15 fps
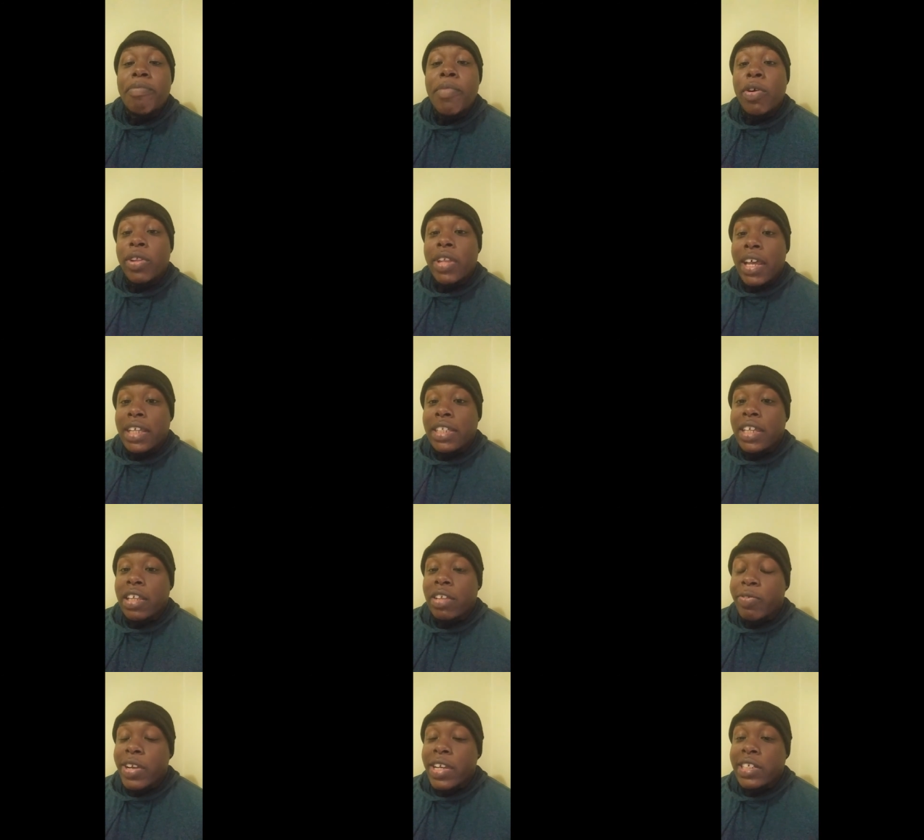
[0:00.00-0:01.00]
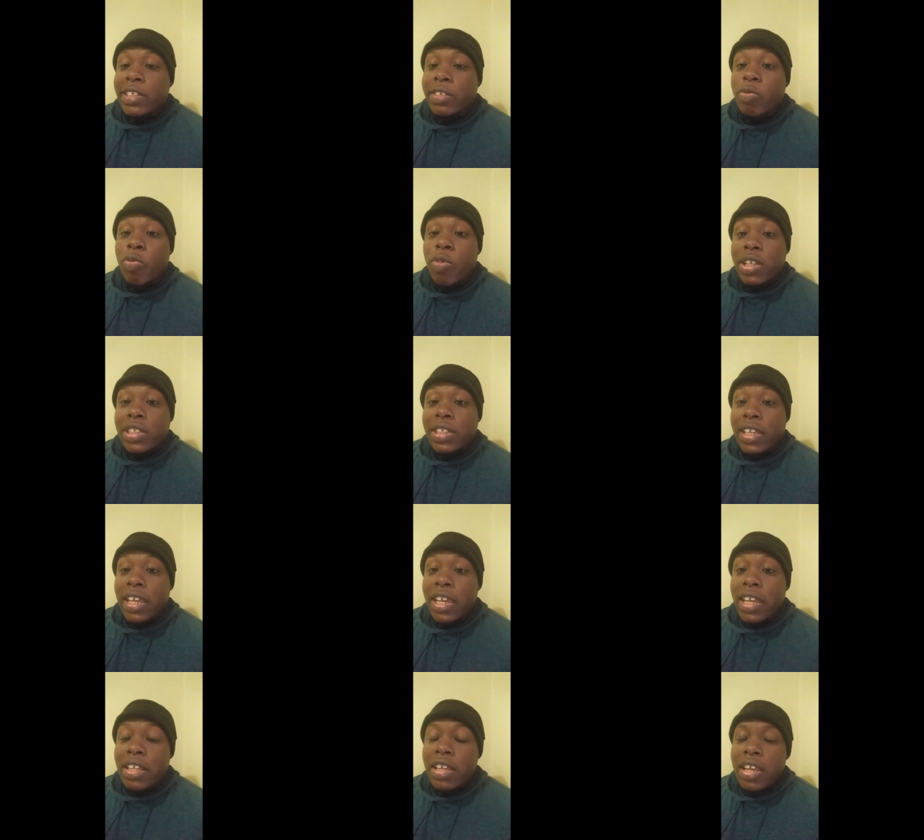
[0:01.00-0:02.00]
build that acceleration once
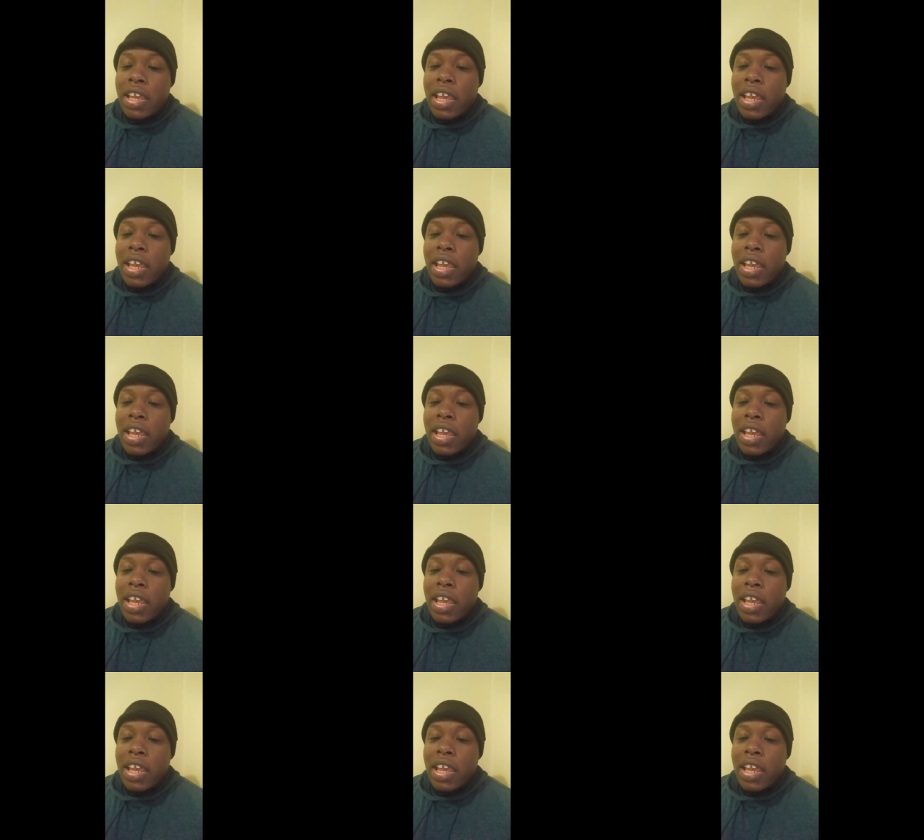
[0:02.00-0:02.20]
again,